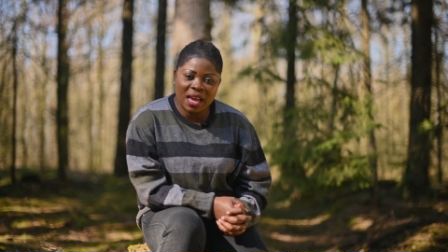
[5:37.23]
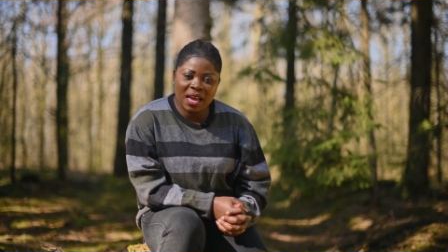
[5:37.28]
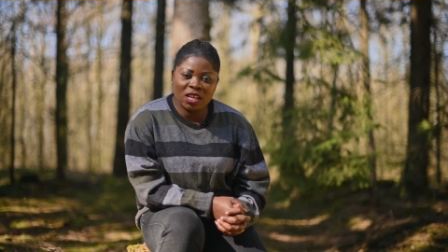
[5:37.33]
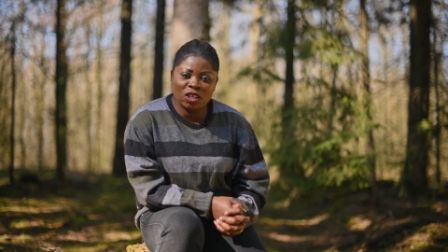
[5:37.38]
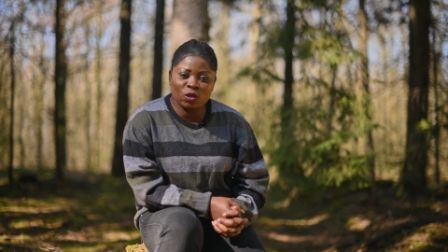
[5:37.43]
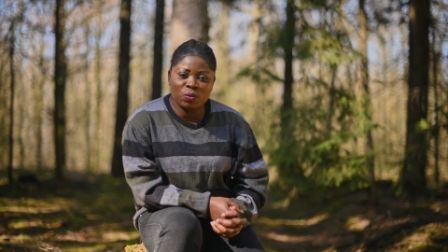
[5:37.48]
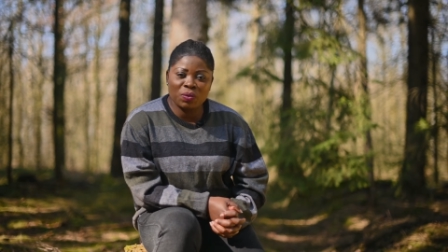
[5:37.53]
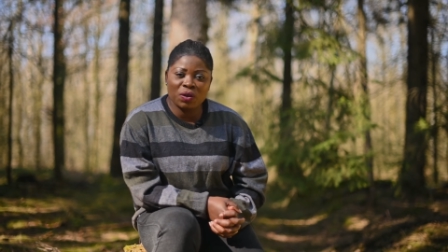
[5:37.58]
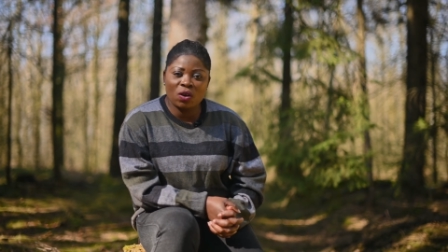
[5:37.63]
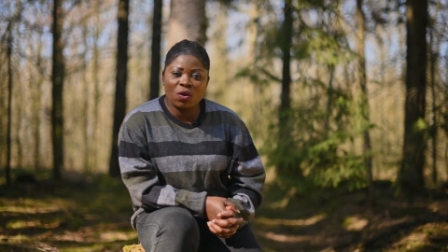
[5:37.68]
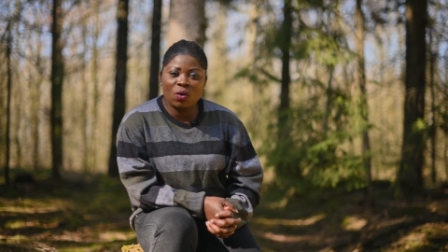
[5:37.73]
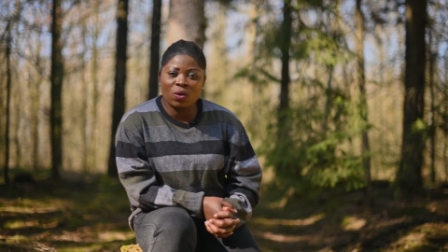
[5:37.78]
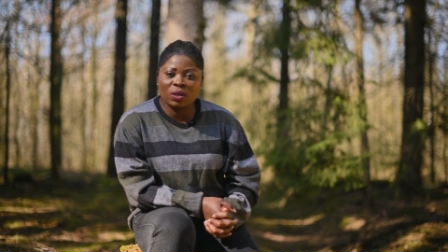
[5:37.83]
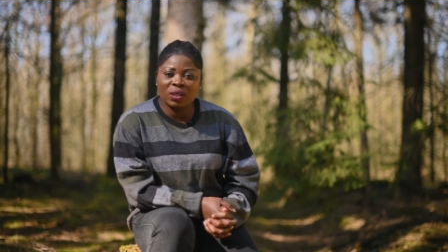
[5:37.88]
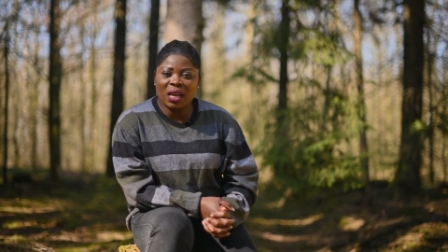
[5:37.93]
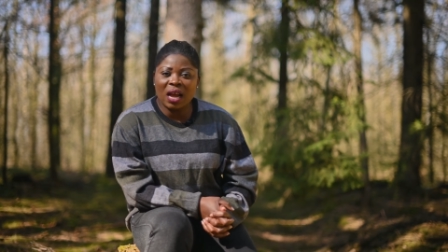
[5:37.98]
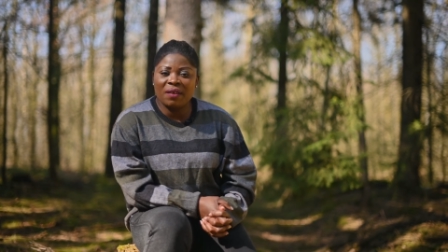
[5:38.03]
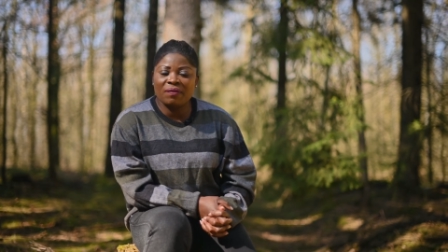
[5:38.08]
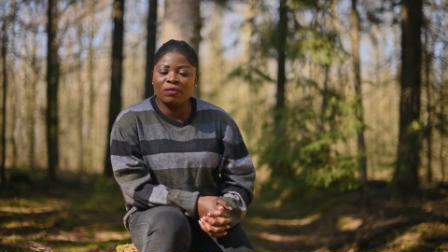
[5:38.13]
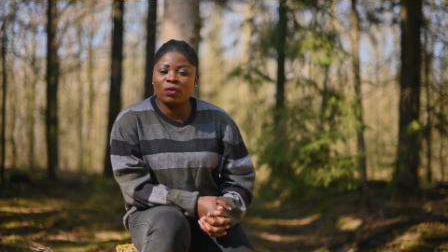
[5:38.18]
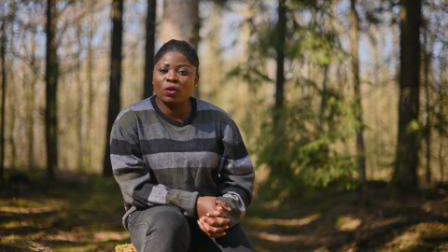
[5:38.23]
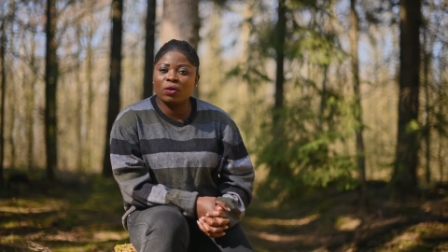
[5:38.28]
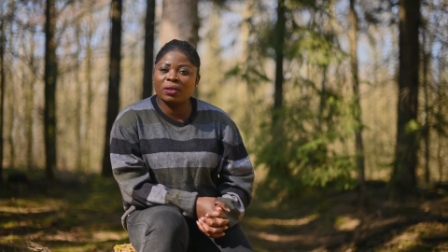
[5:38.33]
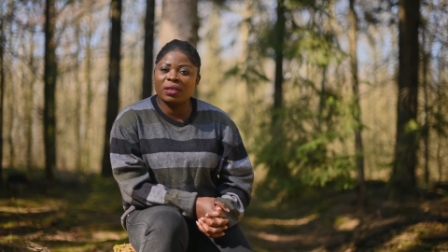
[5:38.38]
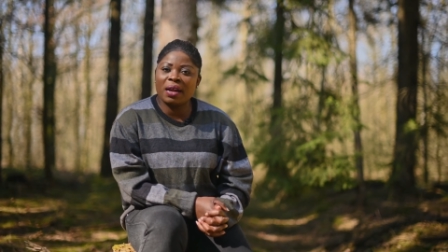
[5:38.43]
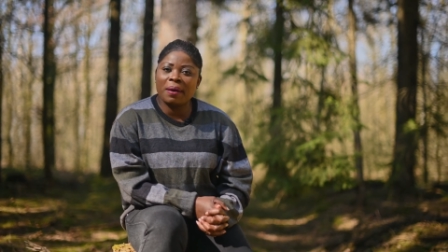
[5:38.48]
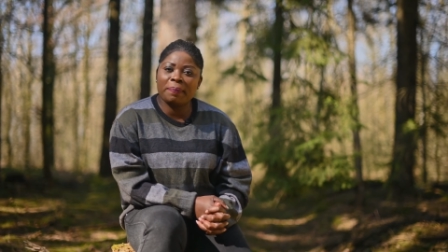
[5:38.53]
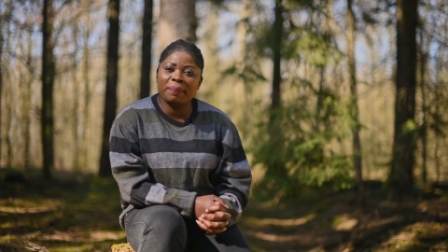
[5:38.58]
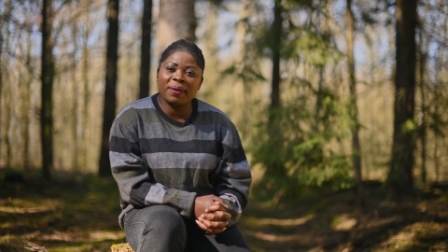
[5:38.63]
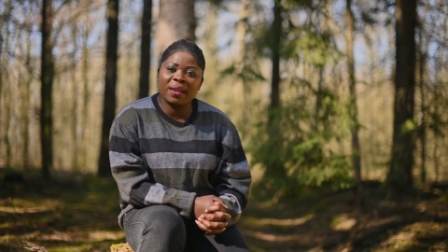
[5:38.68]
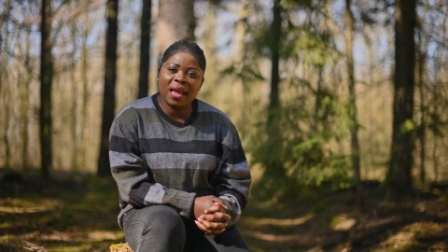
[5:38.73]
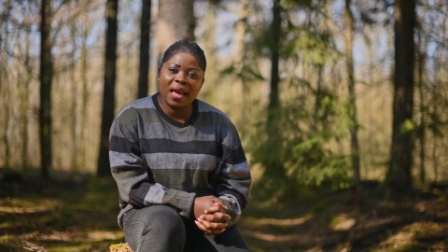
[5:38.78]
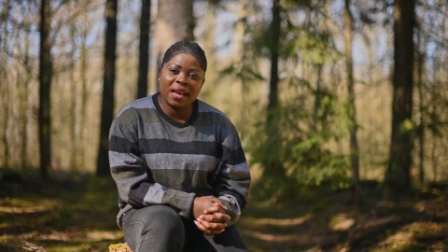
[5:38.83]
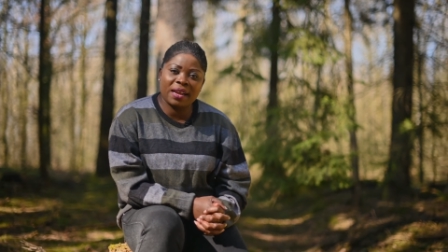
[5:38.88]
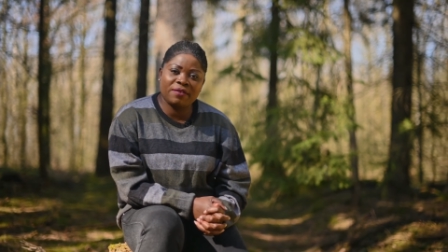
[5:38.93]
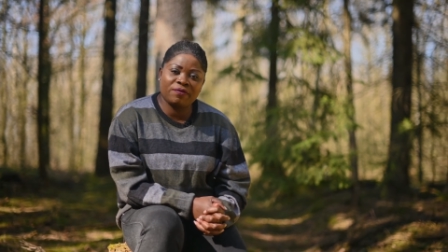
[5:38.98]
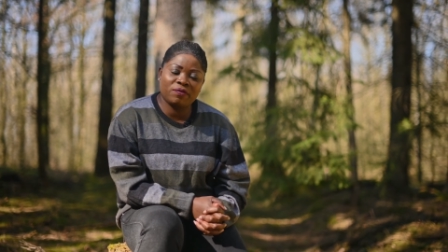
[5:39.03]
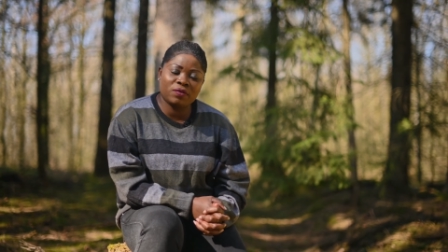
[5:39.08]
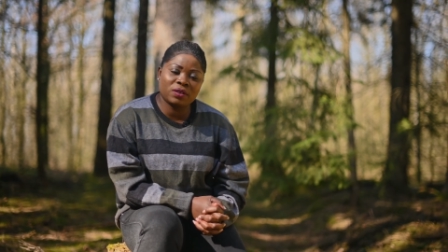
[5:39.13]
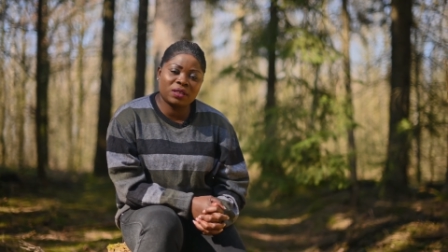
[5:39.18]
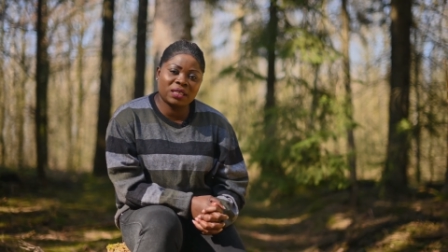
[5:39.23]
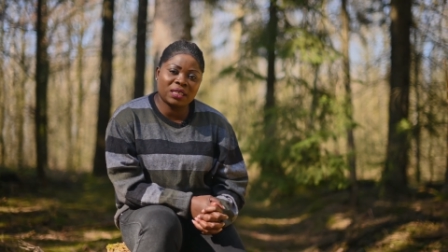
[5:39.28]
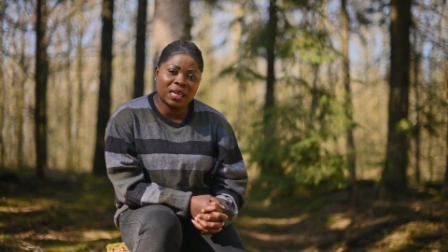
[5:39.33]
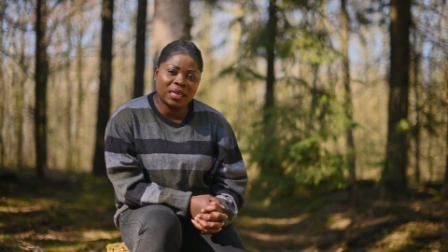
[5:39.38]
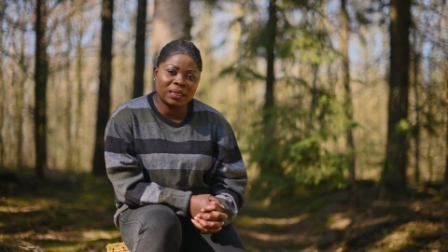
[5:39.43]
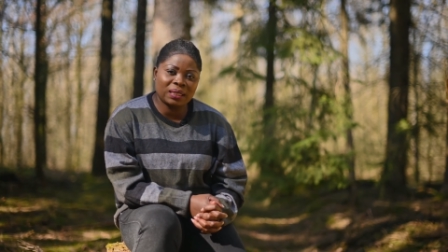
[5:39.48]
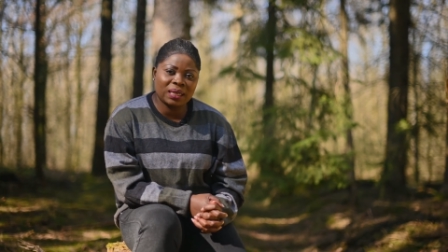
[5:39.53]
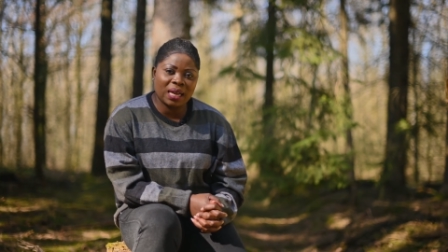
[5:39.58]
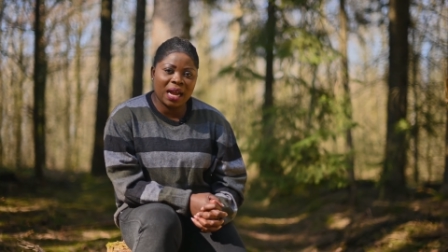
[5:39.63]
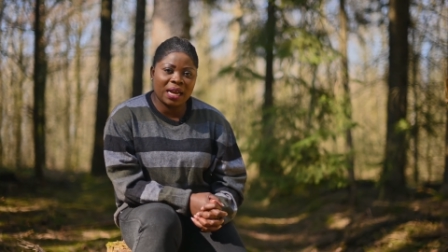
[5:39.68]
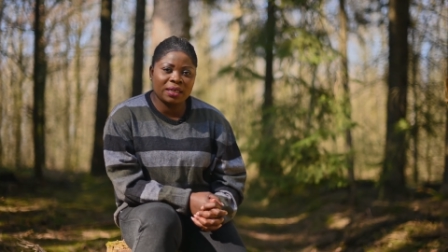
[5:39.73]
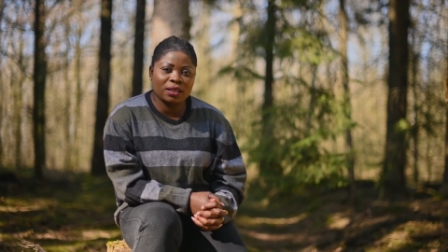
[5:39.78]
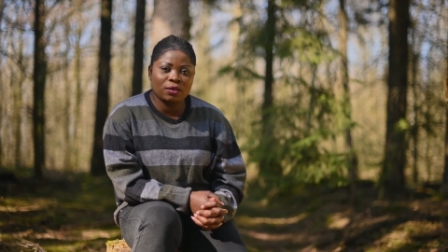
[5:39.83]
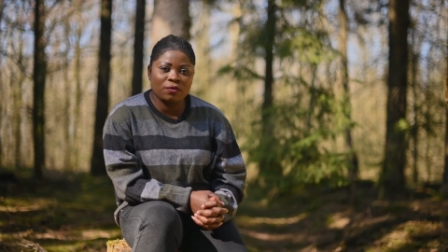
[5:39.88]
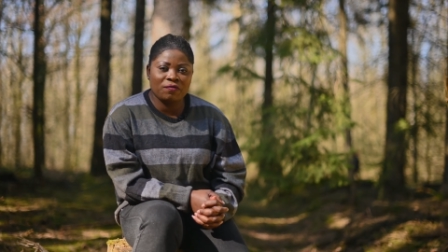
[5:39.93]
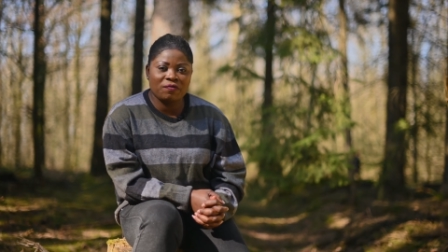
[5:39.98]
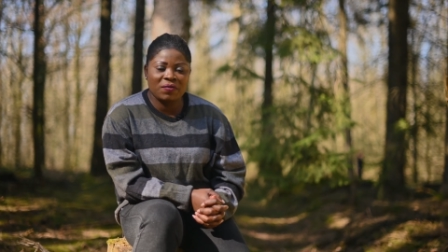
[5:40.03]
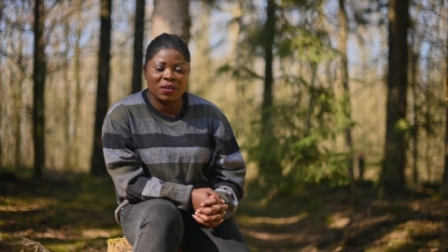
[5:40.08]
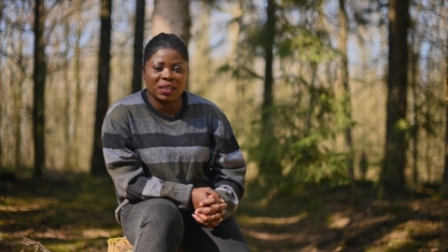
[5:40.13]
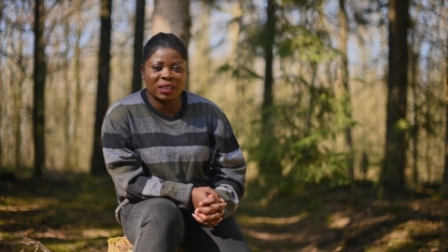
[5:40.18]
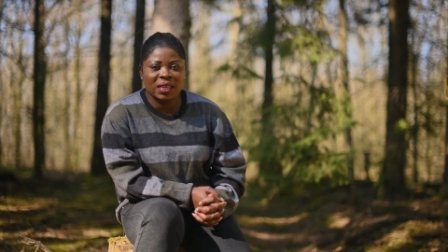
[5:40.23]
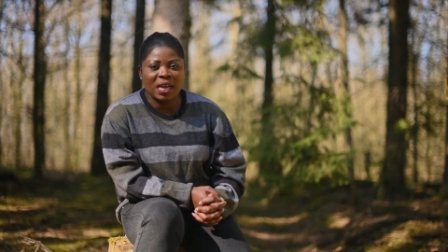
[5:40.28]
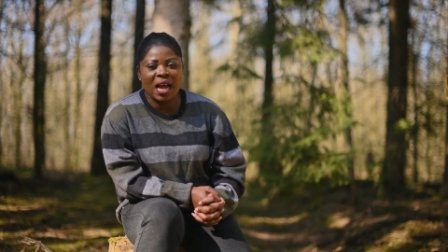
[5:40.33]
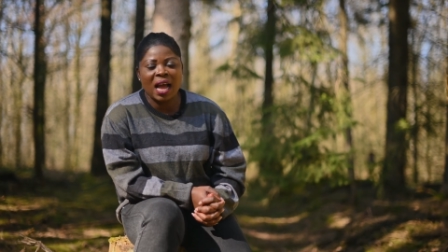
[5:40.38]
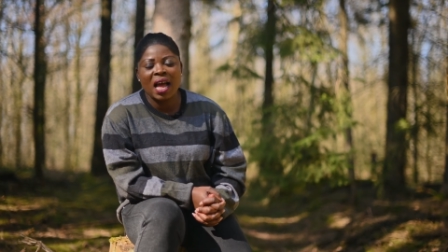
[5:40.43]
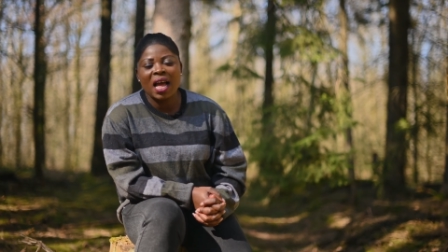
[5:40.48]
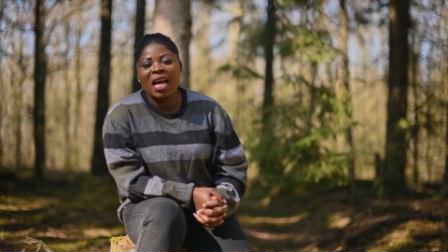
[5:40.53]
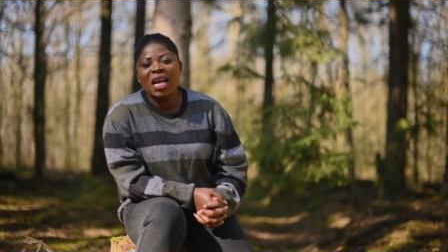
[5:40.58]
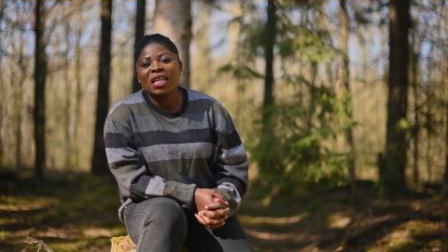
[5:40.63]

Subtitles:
it's because I've not applied for such kind of visa.